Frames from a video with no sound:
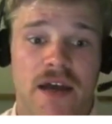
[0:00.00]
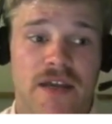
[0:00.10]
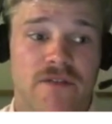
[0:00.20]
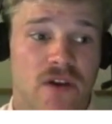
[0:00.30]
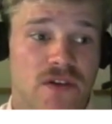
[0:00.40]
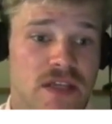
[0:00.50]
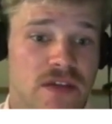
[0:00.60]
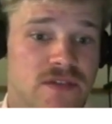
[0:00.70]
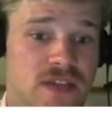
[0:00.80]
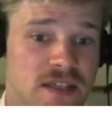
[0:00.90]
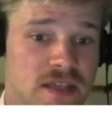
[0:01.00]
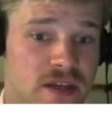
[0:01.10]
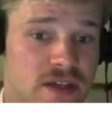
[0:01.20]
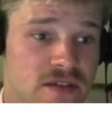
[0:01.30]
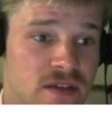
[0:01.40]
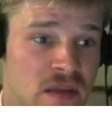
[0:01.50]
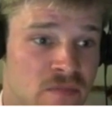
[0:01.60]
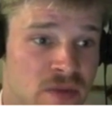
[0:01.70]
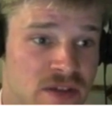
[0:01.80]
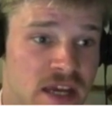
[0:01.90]
at a velocity of 60 meters per
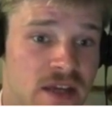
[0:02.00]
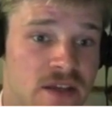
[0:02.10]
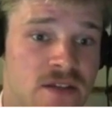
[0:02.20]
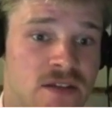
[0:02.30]
second.